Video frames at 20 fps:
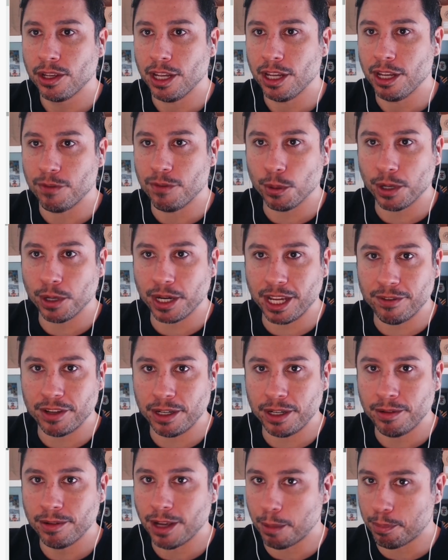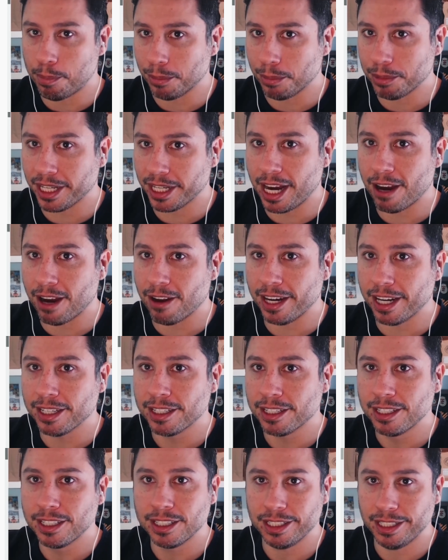If it were given a public airing,
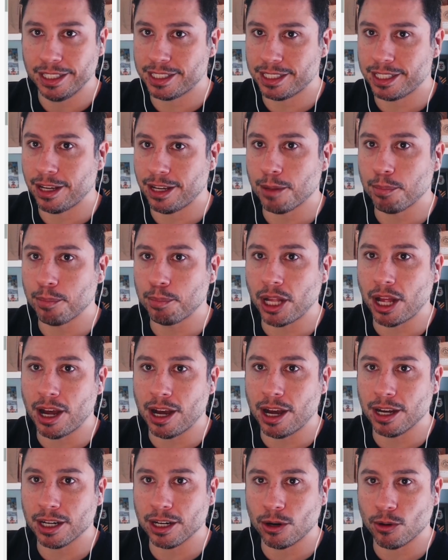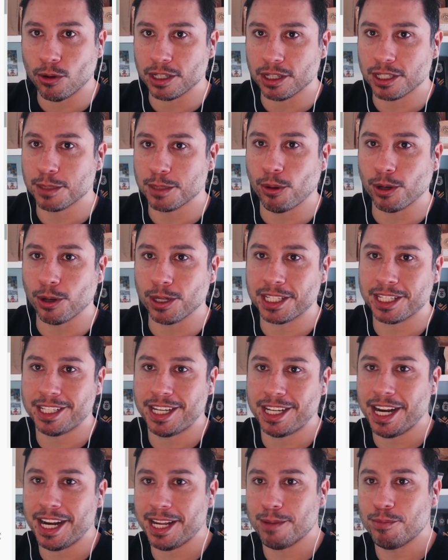let's say on a blog or a sports
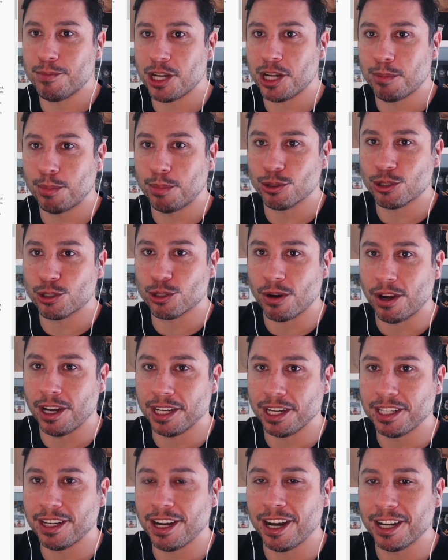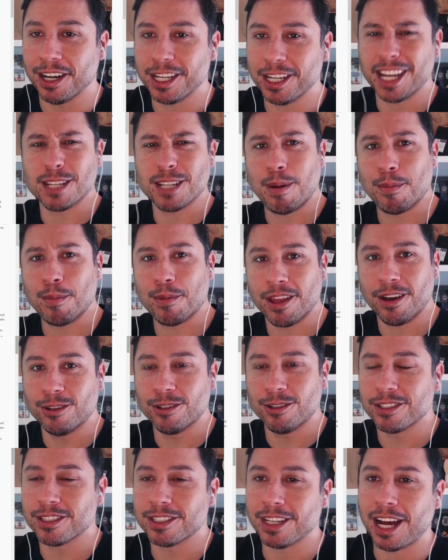stadium Jumbotron. Oh, do you guys remember
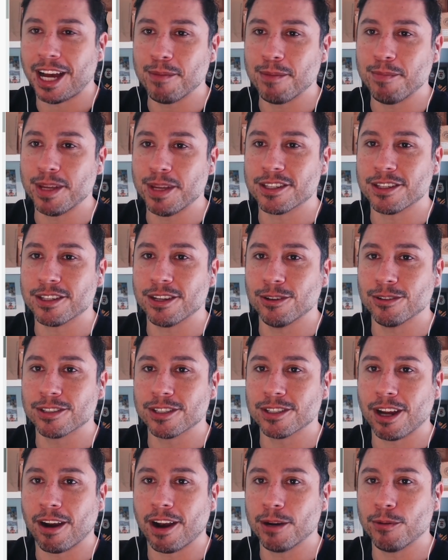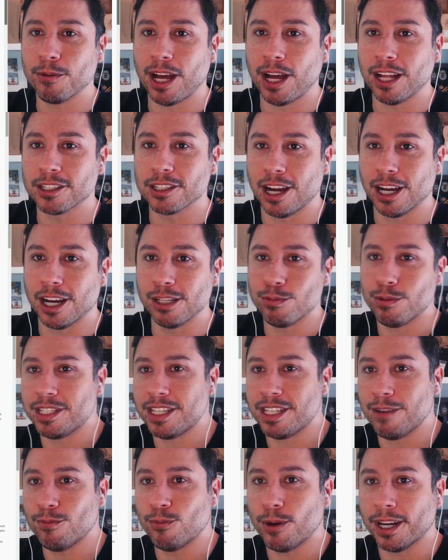those? I miss those. All right, well, as long as we
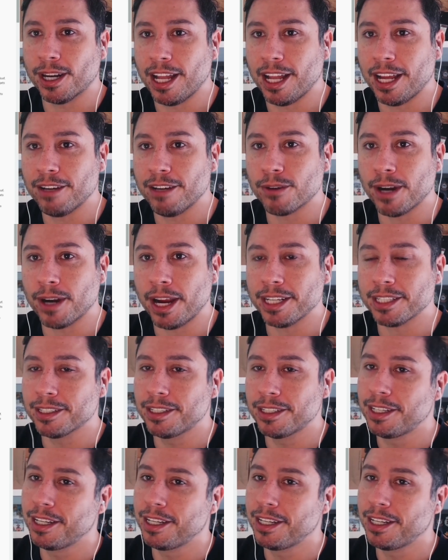save one life, right?